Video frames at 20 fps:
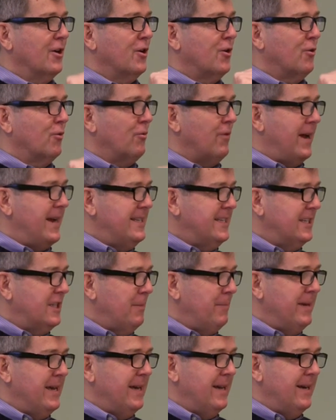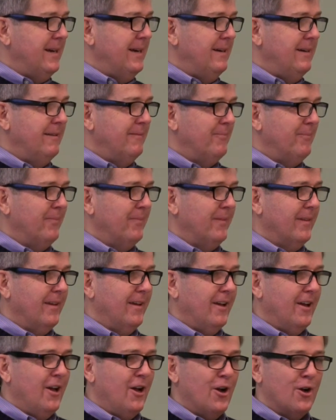Grace at the beginning,
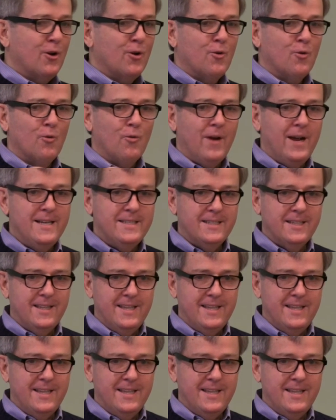grace